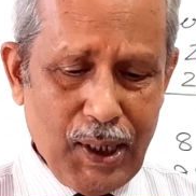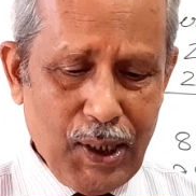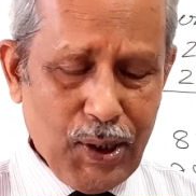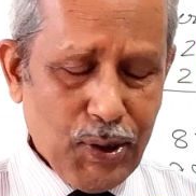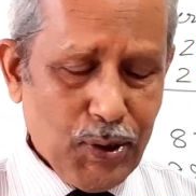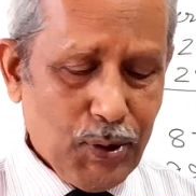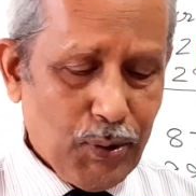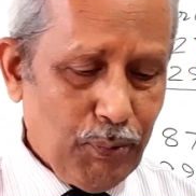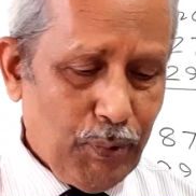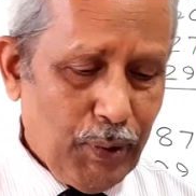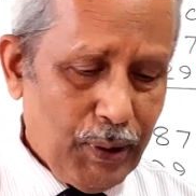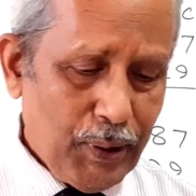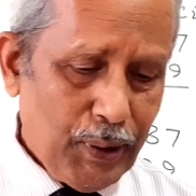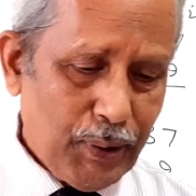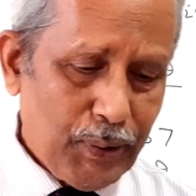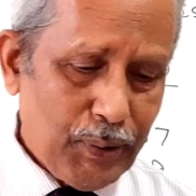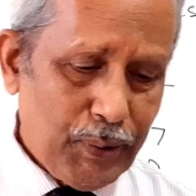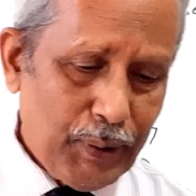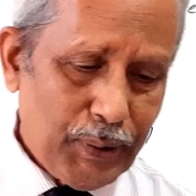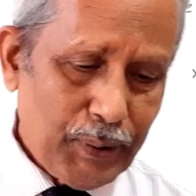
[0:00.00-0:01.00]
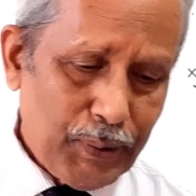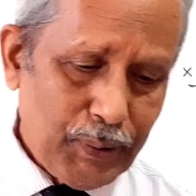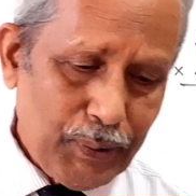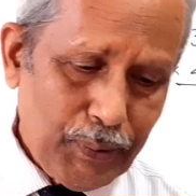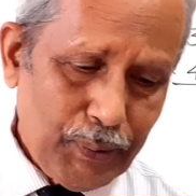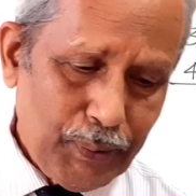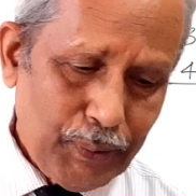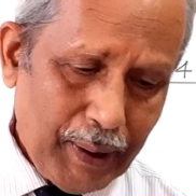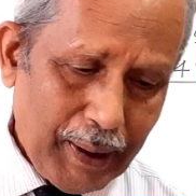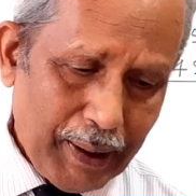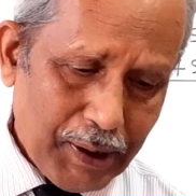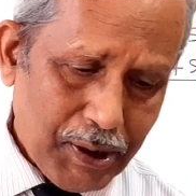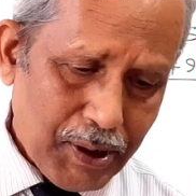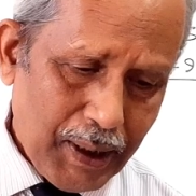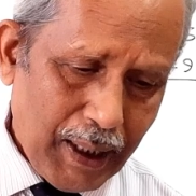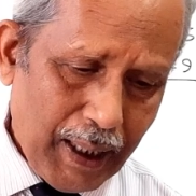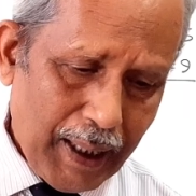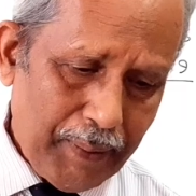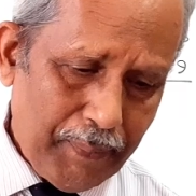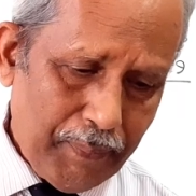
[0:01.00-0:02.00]
So what are you going to do next
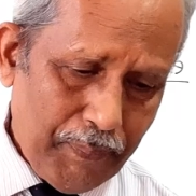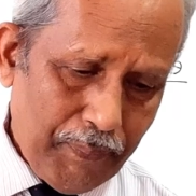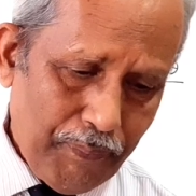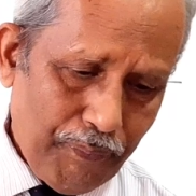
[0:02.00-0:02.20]
time?